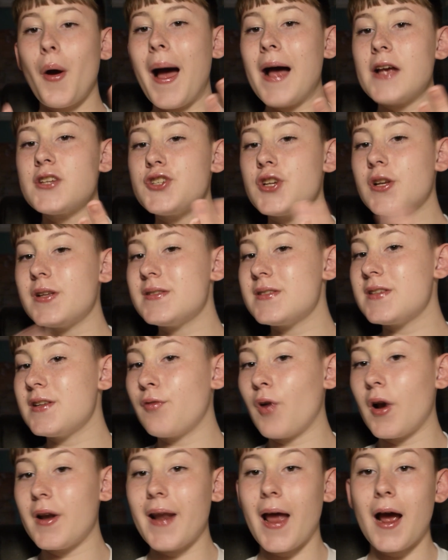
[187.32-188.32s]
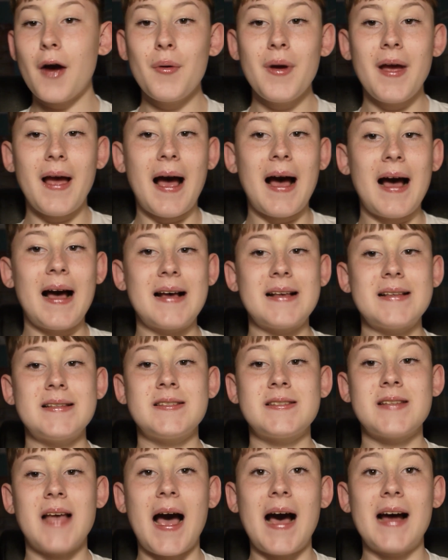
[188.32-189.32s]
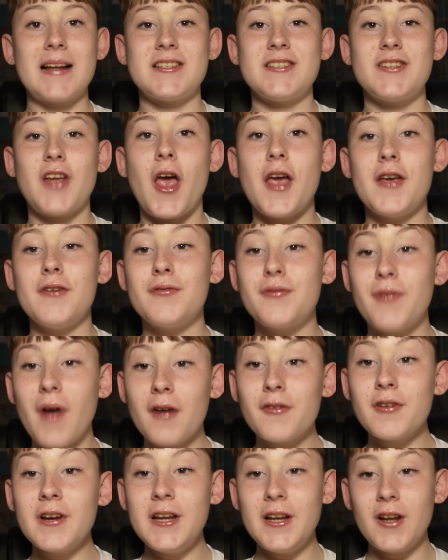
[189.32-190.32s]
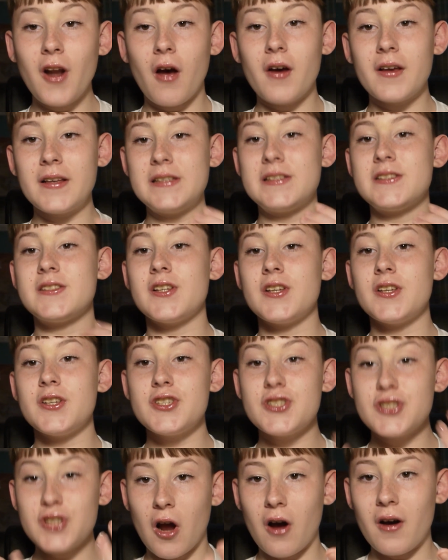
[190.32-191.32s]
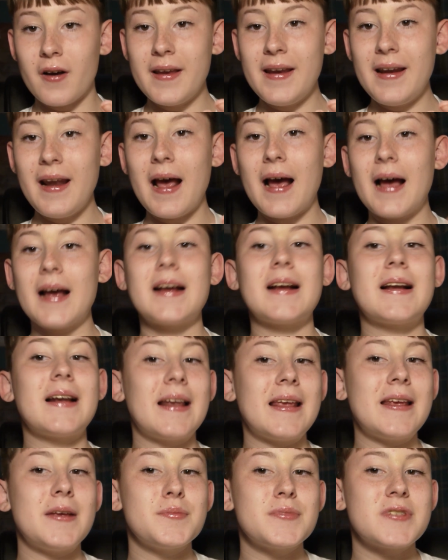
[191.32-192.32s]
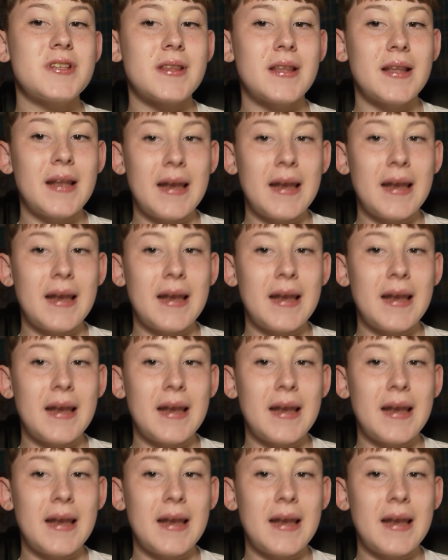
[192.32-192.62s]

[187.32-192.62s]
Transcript: As you can see right now, it has added a very nice shine and gleam to the